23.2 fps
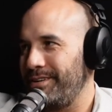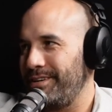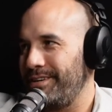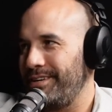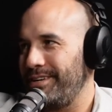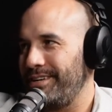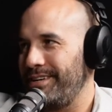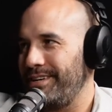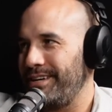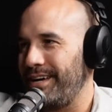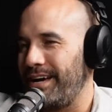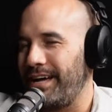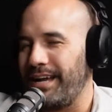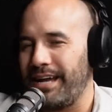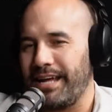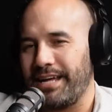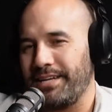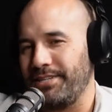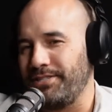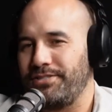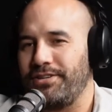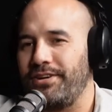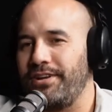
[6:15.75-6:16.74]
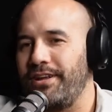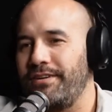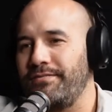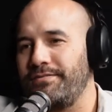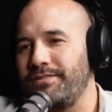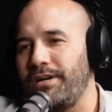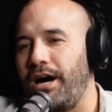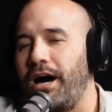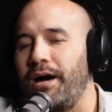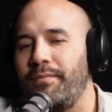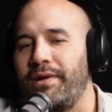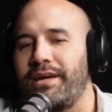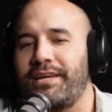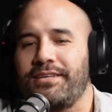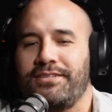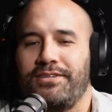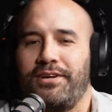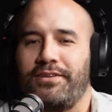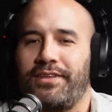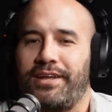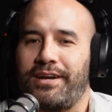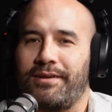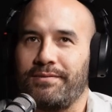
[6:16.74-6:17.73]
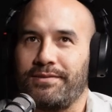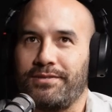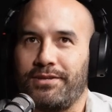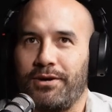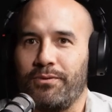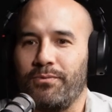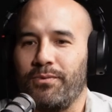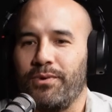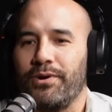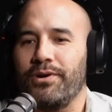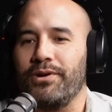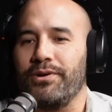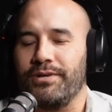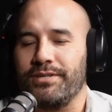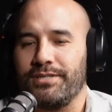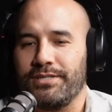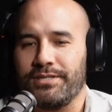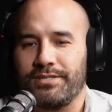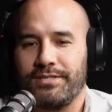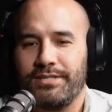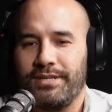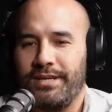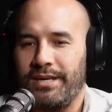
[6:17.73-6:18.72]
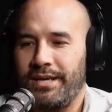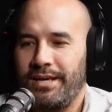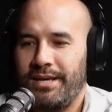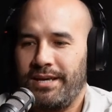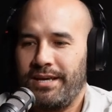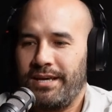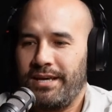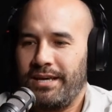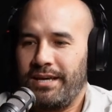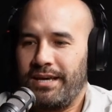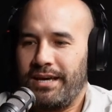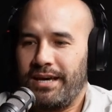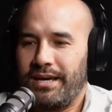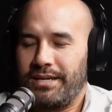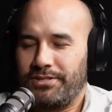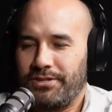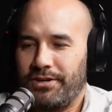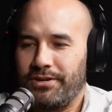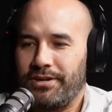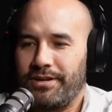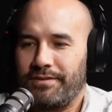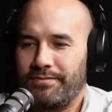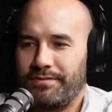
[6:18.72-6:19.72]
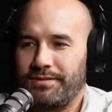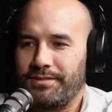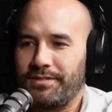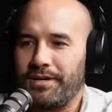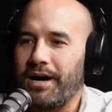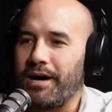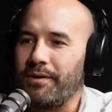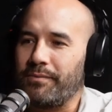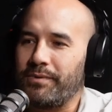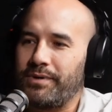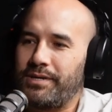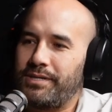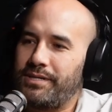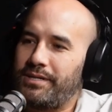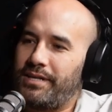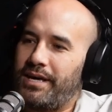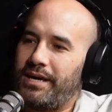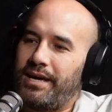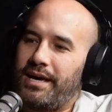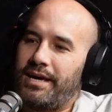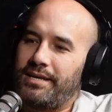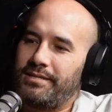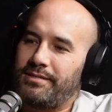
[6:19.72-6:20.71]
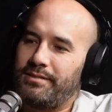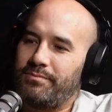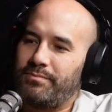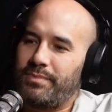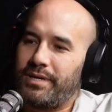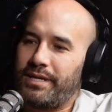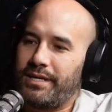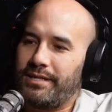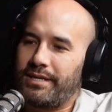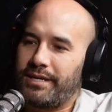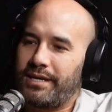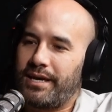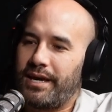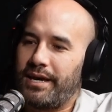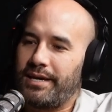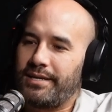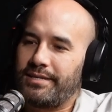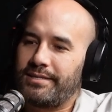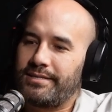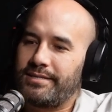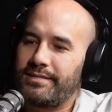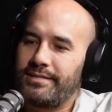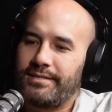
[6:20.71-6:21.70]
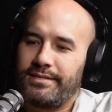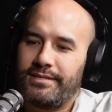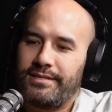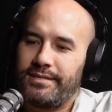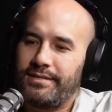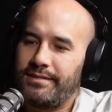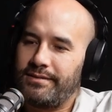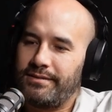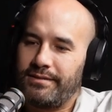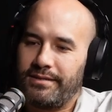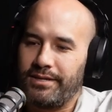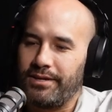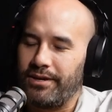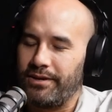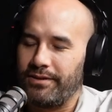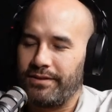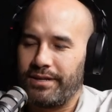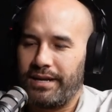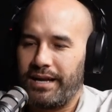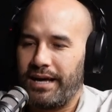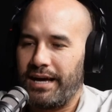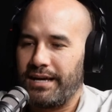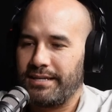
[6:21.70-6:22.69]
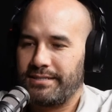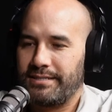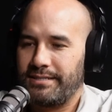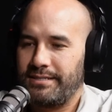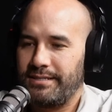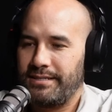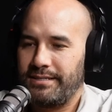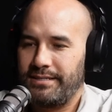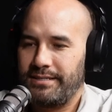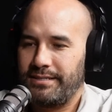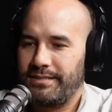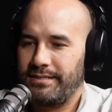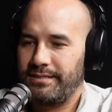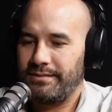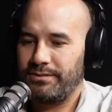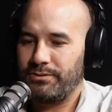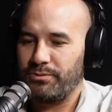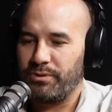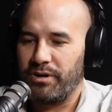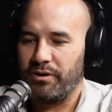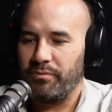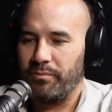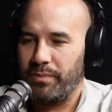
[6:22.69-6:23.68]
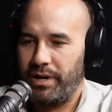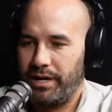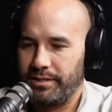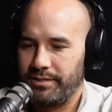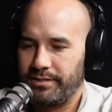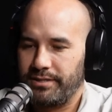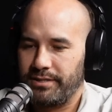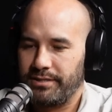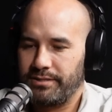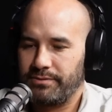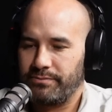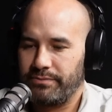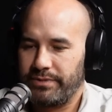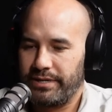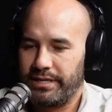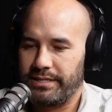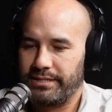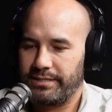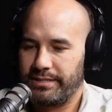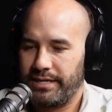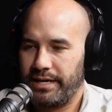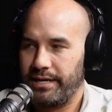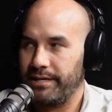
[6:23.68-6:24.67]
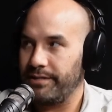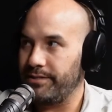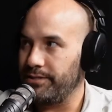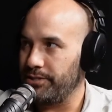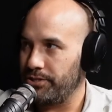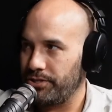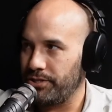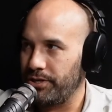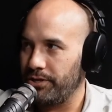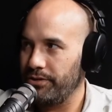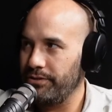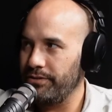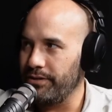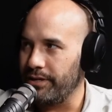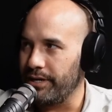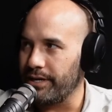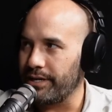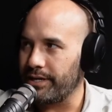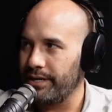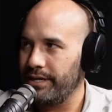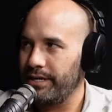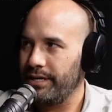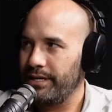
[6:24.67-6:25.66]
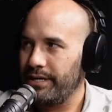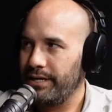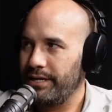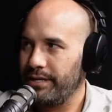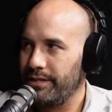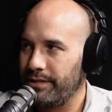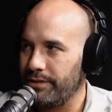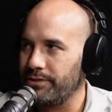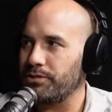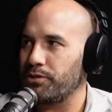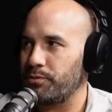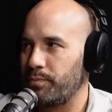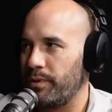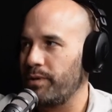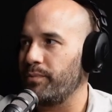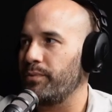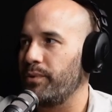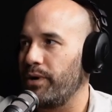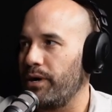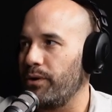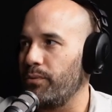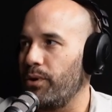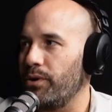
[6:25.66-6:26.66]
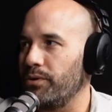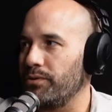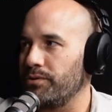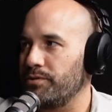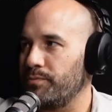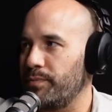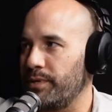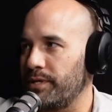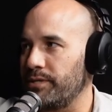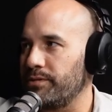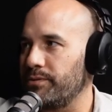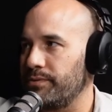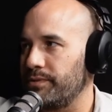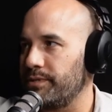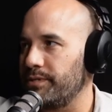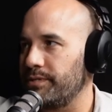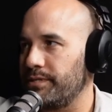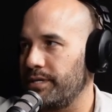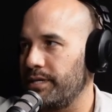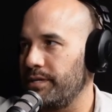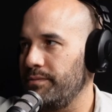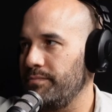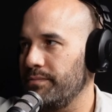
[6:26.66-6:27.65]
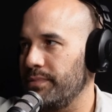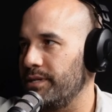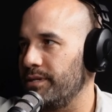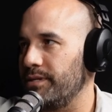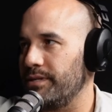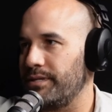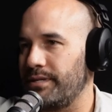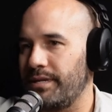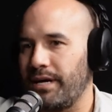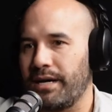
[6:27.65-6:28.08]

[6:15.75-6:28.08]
Mm. I just don't have time. Like it's not that I don't want to, I just I don't have the time. Where that hasn't been the case, you know, the last twelve months, it's really started to show. Like there are just people I won't speak to on the team, and mm.